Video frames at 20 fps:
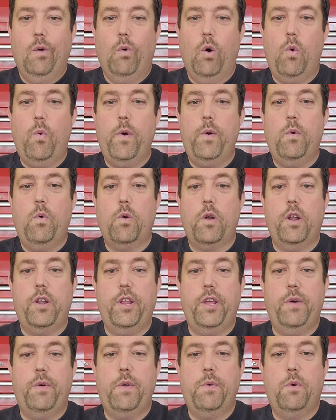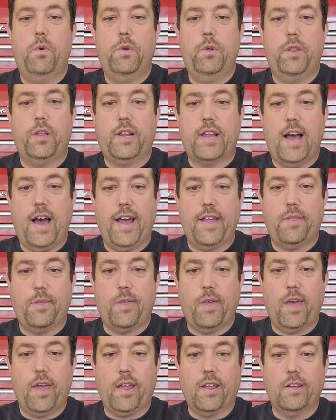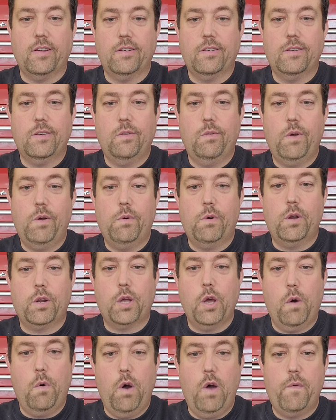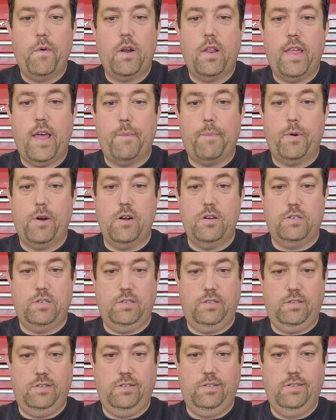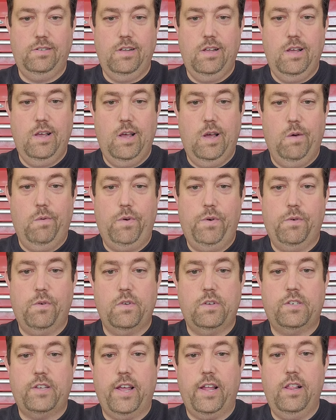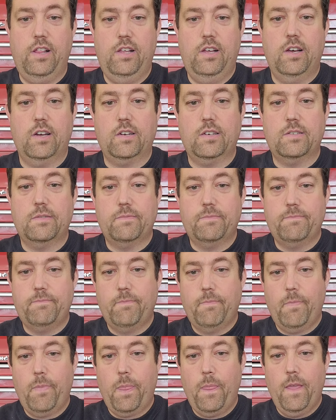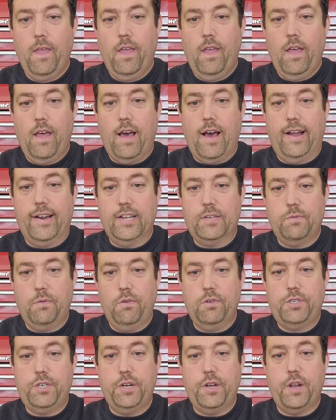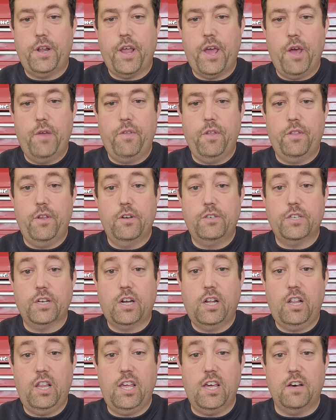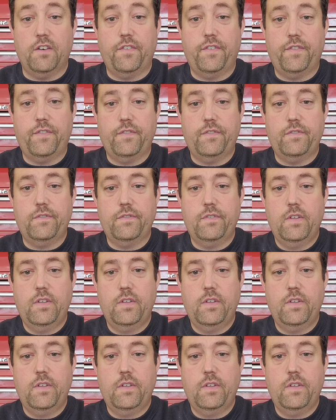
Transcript: what we want to do, we want to do the kind thing. We want to go over to that person. We want to say, look, I just want you to know that there's a cliff